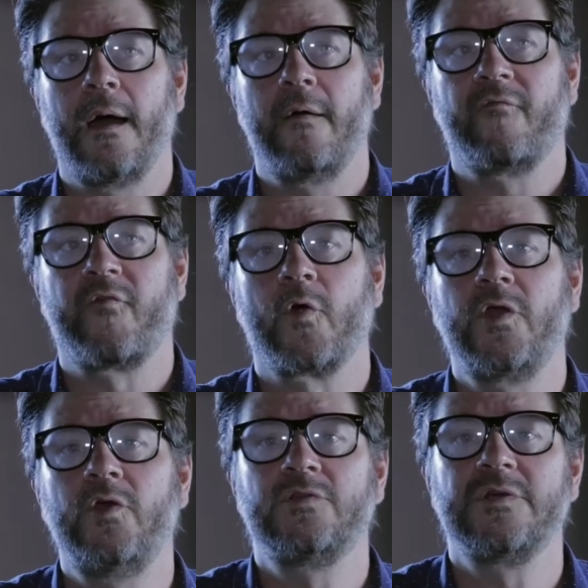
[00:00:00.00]
for
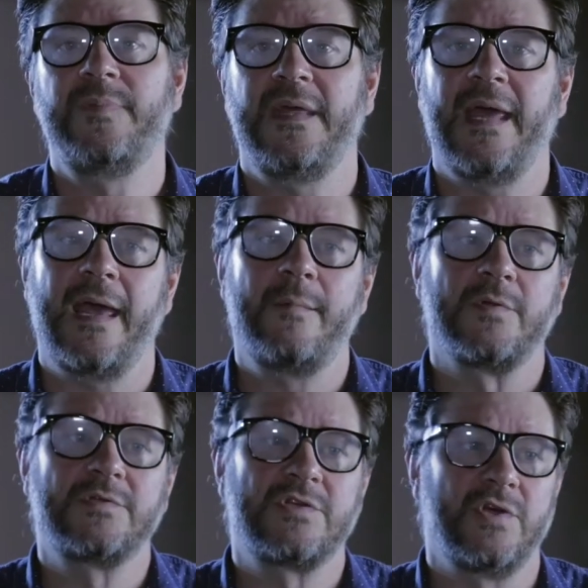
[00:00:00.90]
you to be
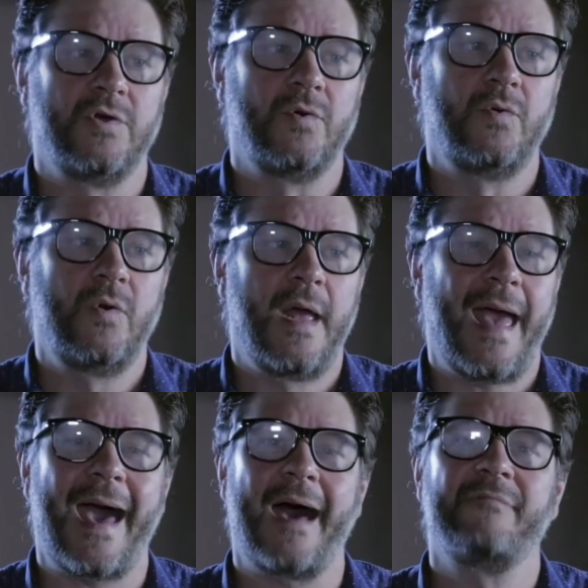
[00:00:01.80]
able to
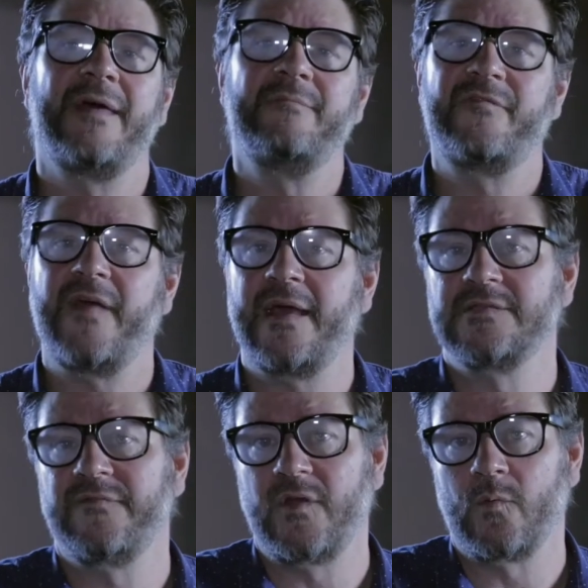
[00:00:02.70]
have them
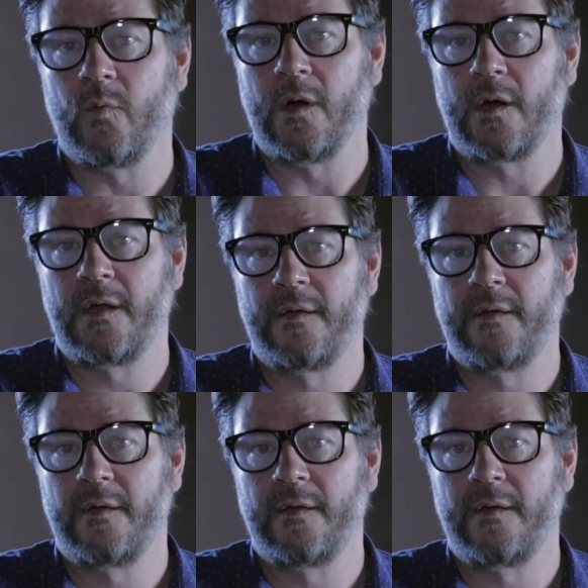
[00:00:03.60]
fans of your work.